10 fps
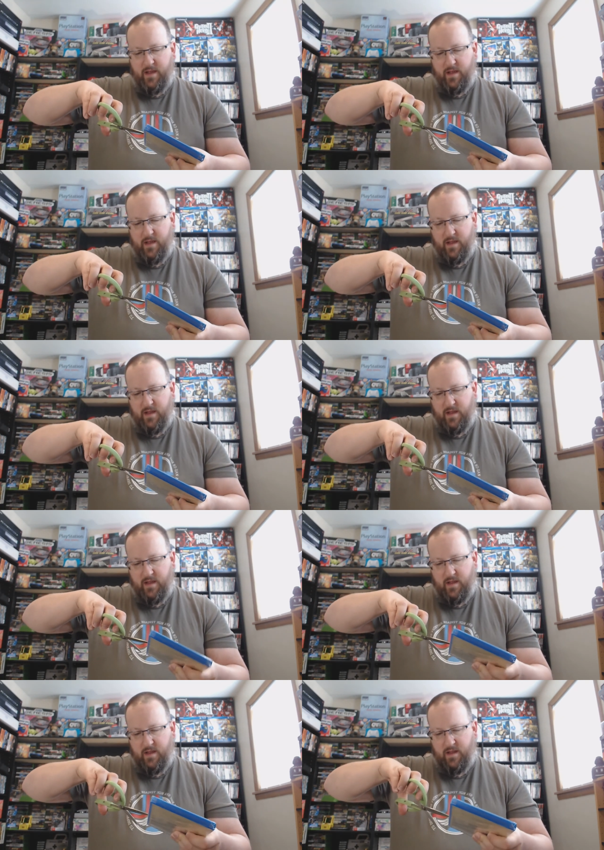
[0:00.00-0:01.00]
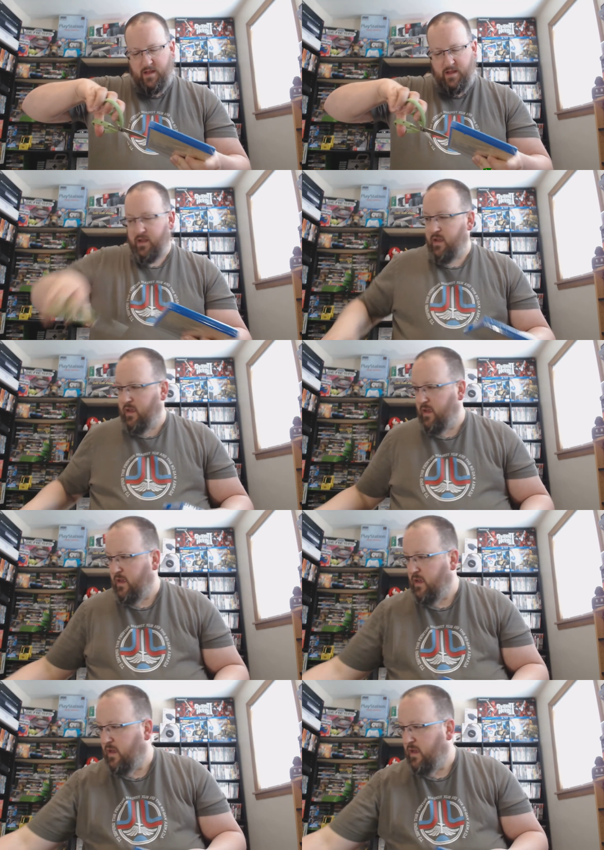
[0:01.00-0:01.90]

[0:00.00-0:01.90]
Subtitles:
(no one is talking)